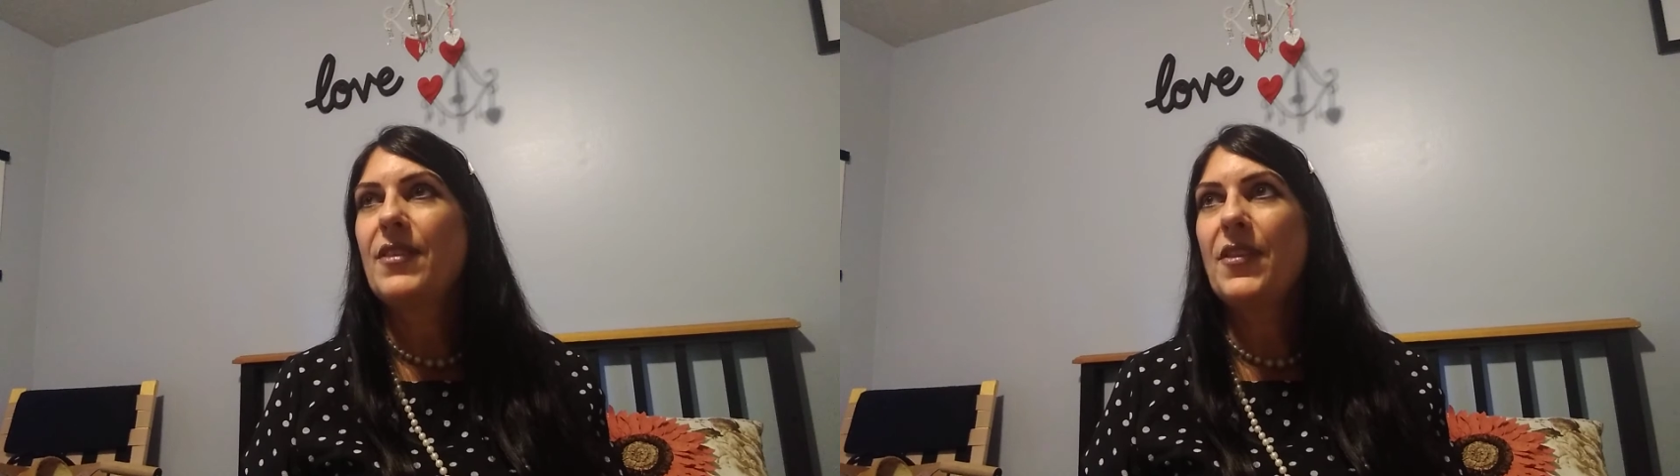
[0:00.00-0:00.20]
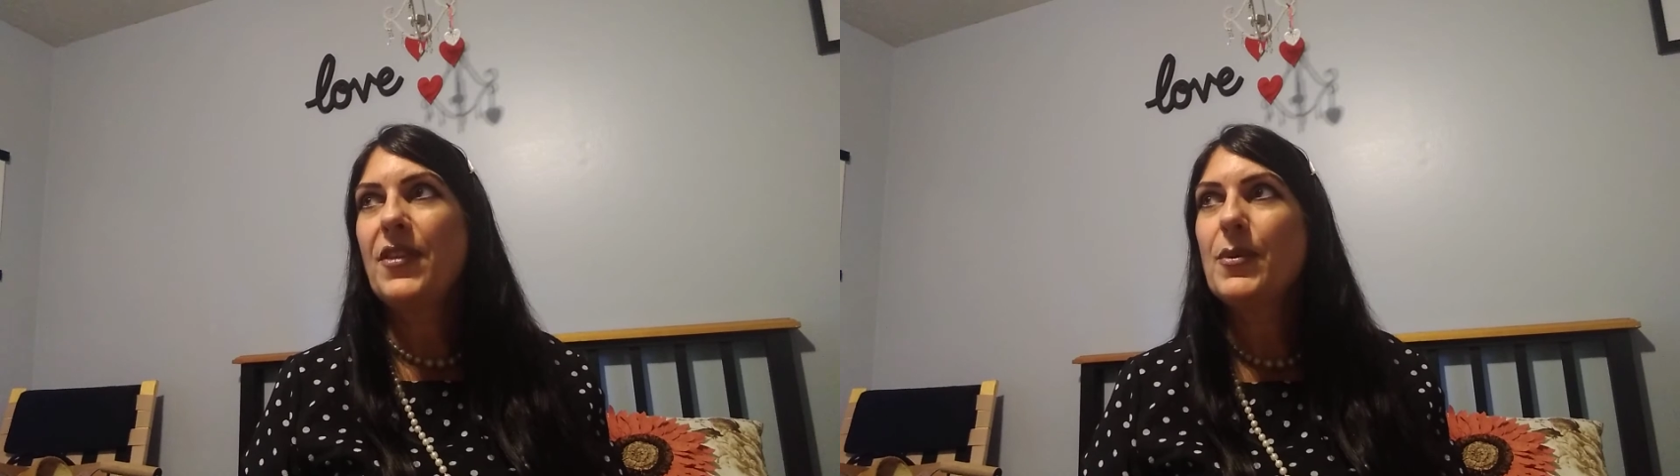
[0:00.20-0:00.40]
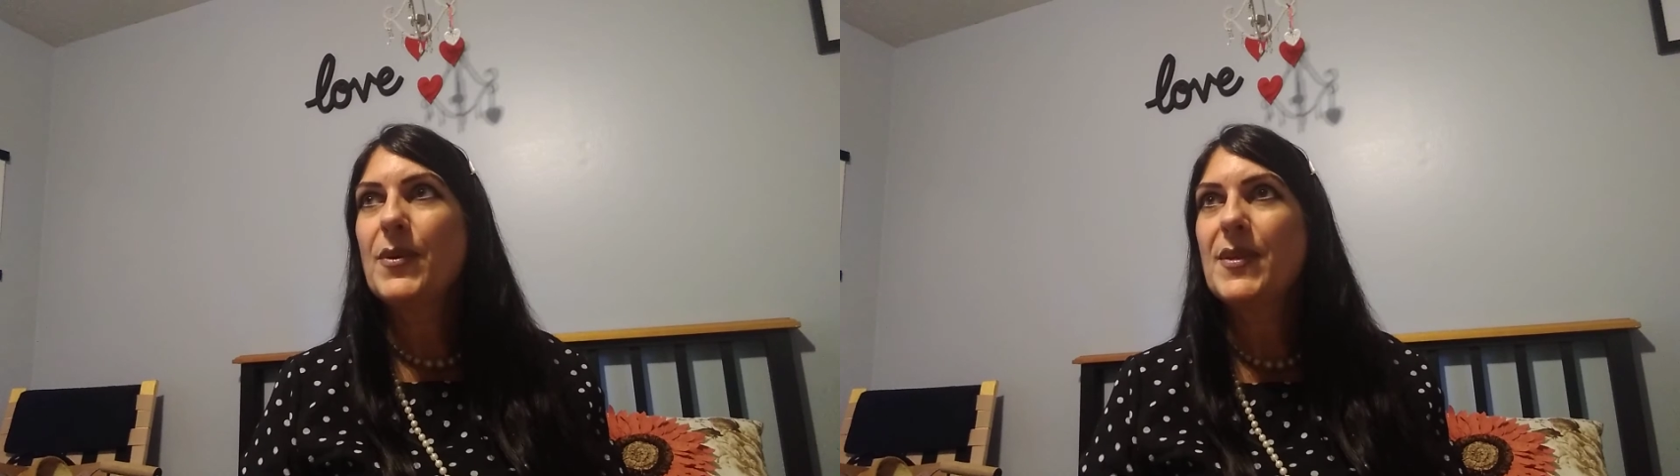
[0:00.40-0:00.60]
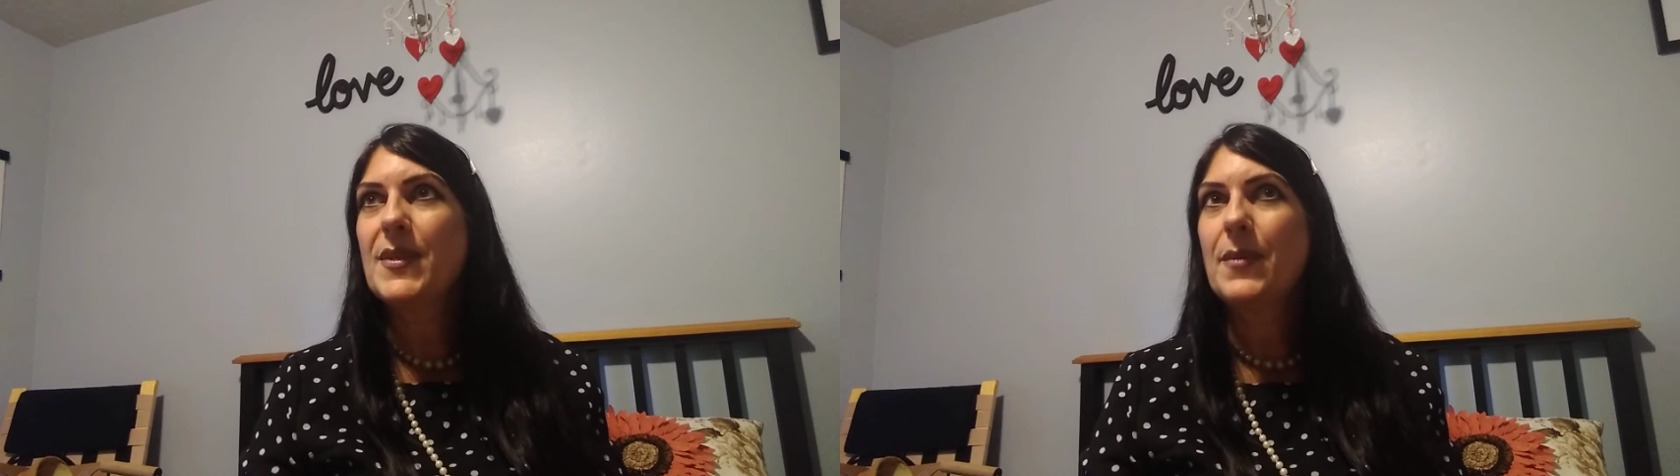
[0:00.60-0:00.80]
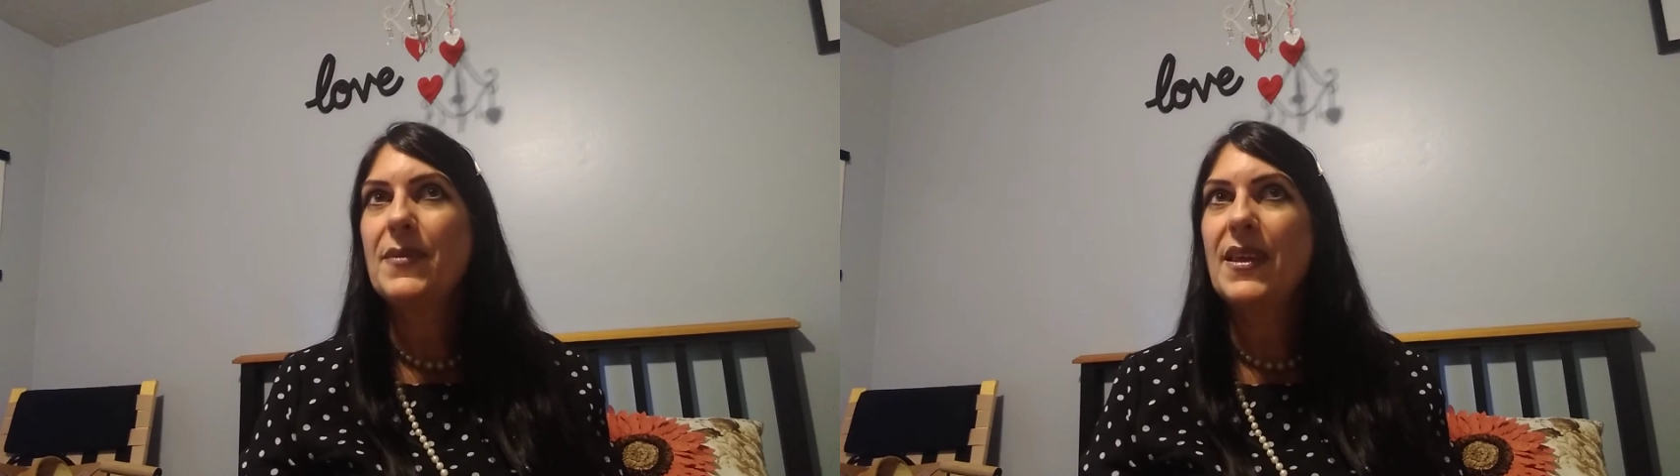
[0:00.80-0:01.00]
thought there was
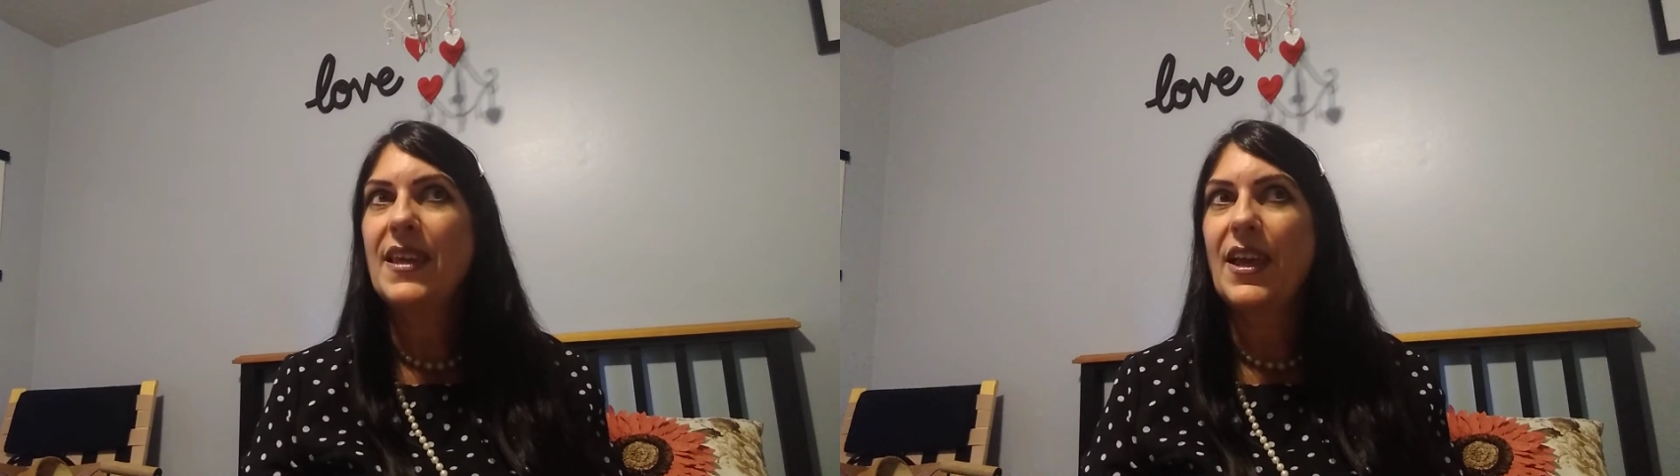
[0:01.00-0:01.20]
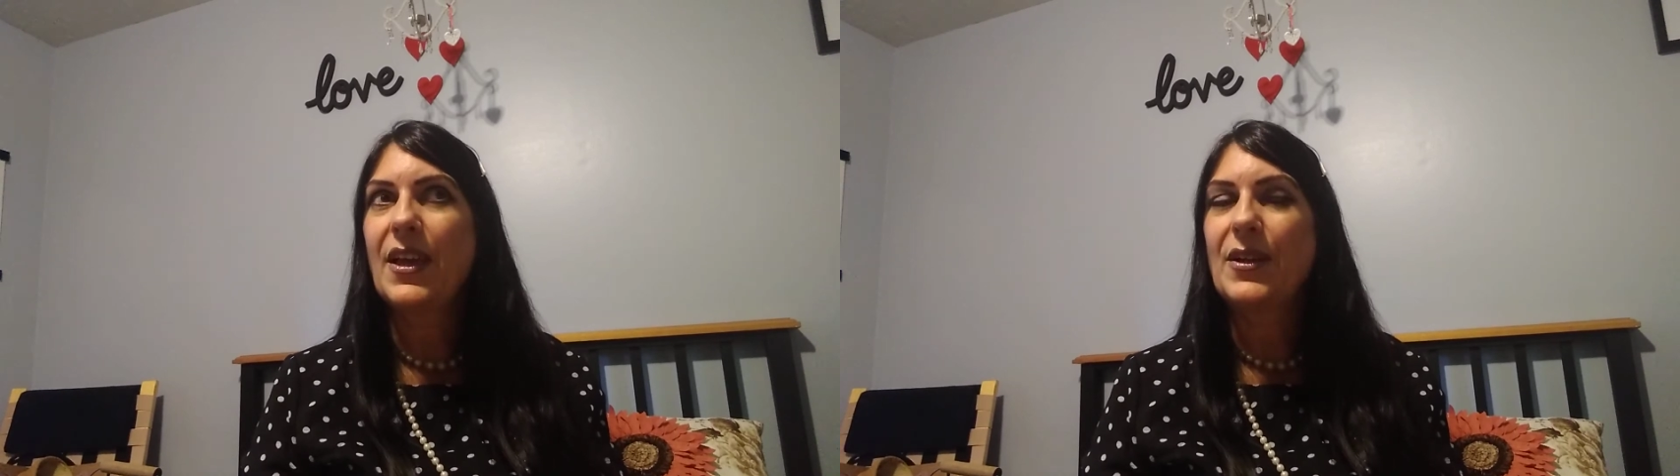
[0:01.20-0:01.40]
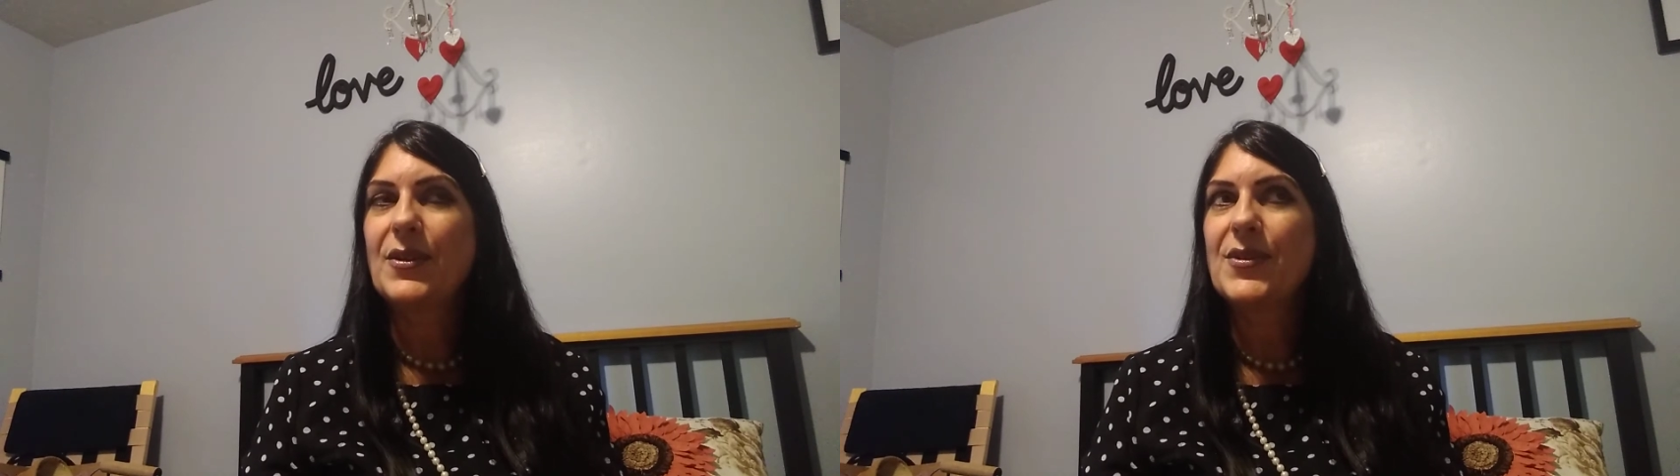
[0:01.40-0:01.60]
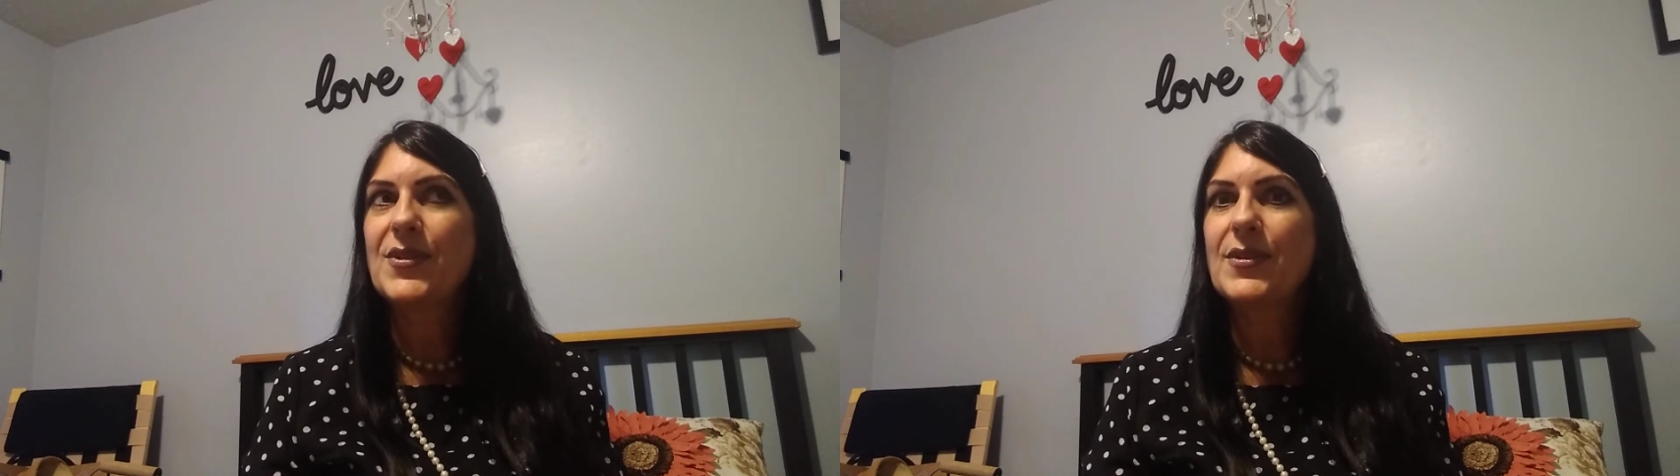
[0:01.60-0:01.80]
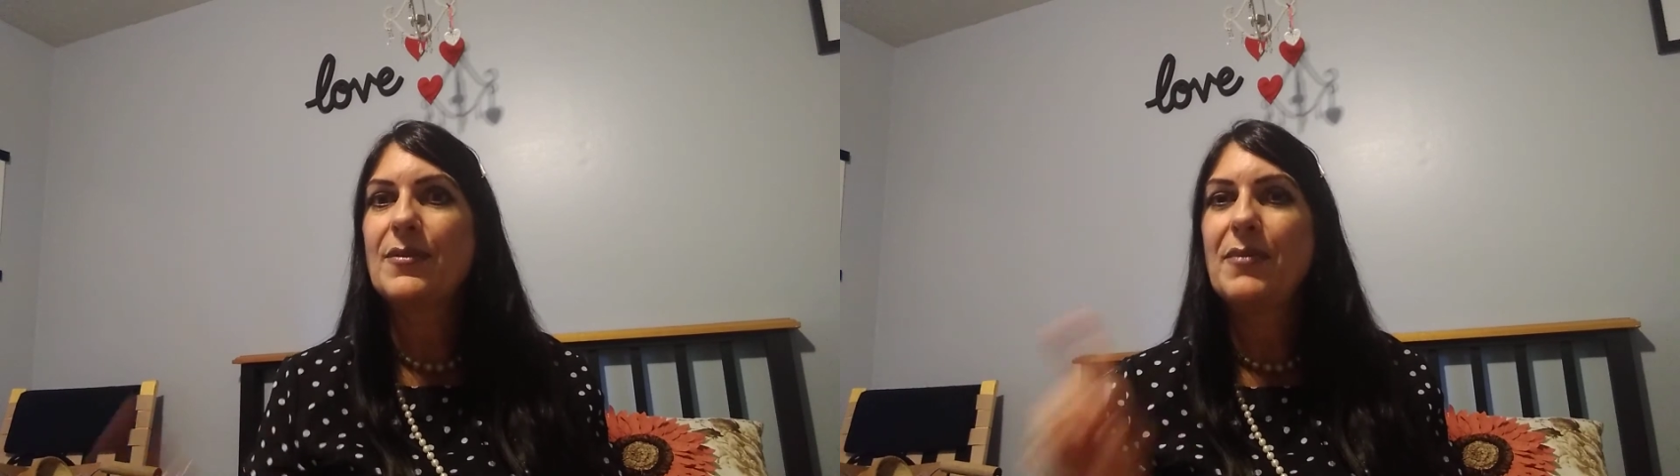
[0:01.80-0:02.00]
something else.